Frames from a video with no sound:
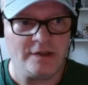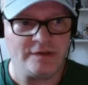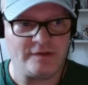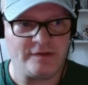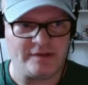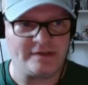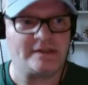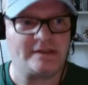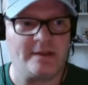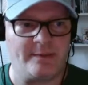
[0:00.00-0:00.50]

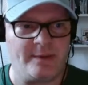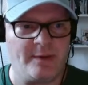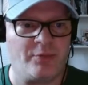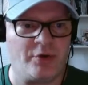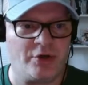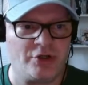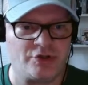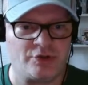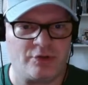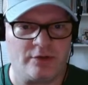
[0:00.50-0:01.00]
so this is going to be a
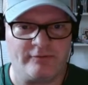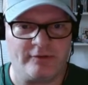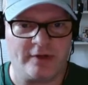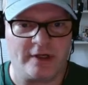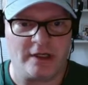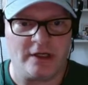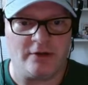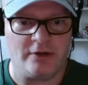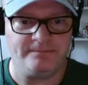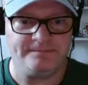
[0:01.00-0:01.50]
pretty short
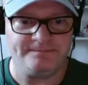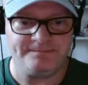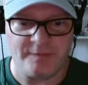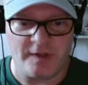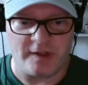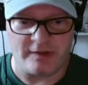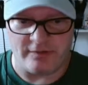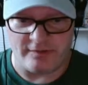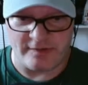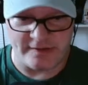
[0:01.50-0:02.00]
video,
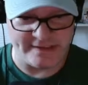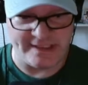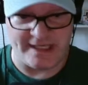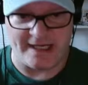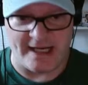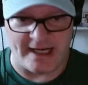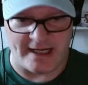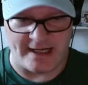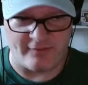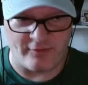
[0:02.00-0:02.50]
other than
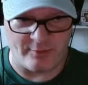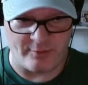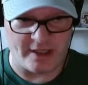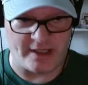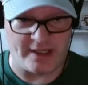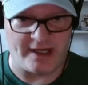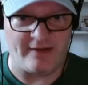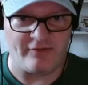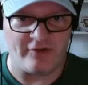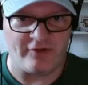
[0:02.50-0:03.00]
saying hi to
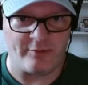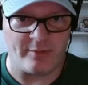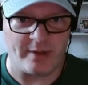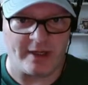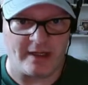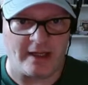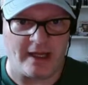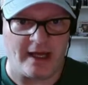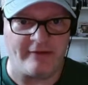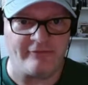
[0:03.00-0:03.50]
everybody and having
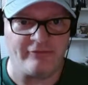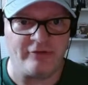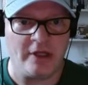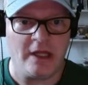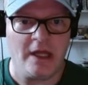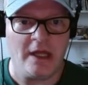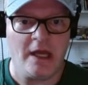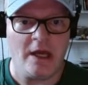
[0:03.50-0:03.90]
everybody live.